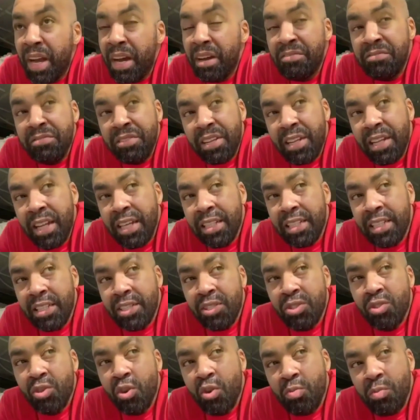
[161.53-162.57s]
I feel like
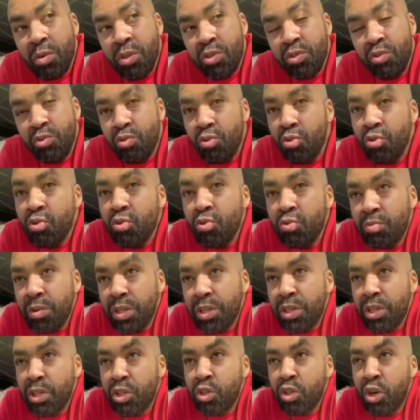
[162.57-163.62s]
there's so much room
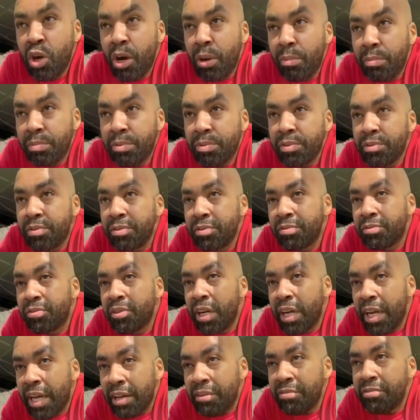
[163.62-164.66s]
at the top
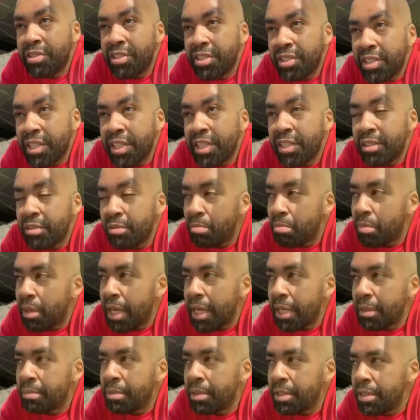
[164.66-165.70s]
for every single
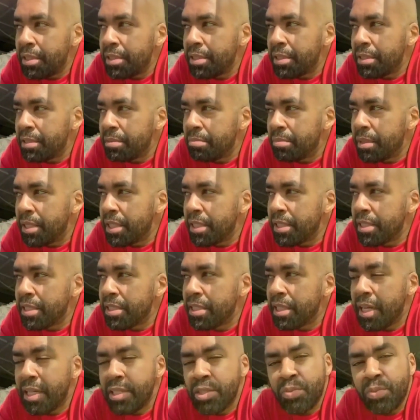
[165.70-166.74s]
black person, but it
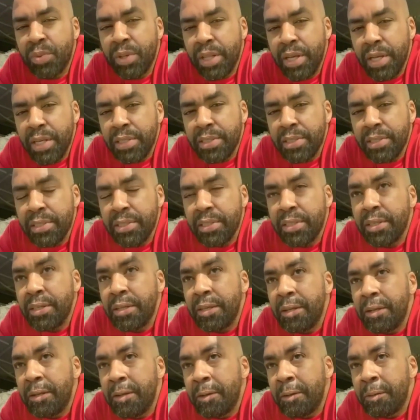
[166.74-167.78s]
starts with us.
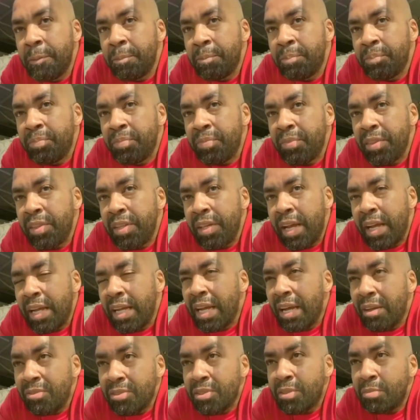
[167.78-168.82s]

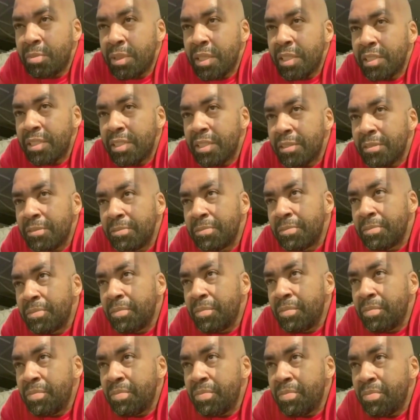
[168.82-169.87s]
Accountability.
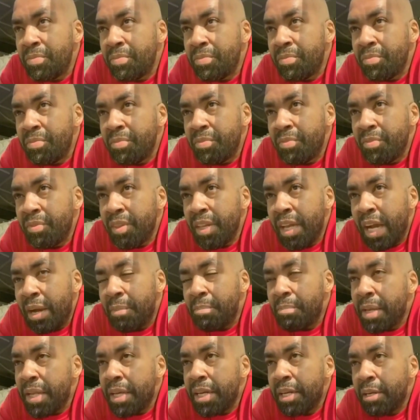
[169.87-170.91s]

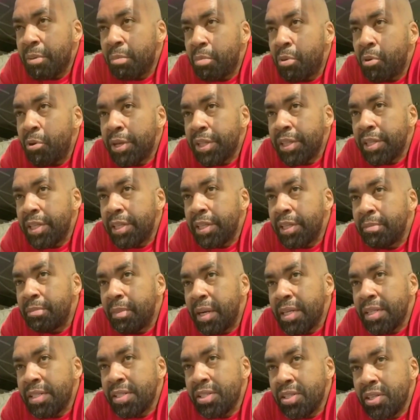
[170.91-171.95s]
I made it a point that in
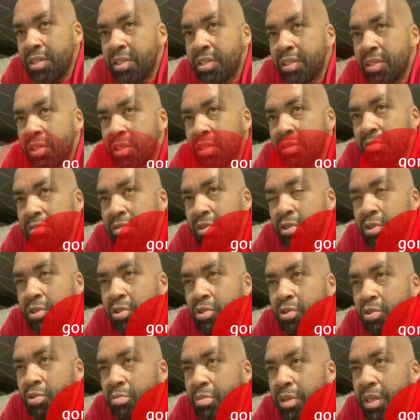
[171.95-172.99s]
my circle, if you're
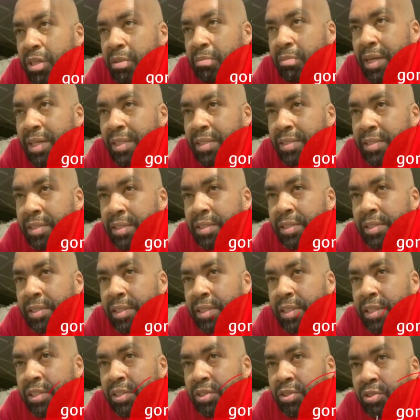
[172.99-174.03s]
going to be in my
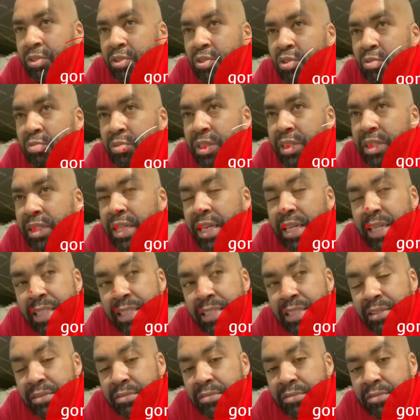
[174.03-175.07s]
circle and you're going to be
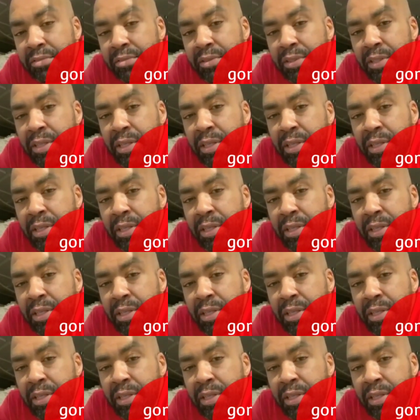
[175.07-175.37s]
negative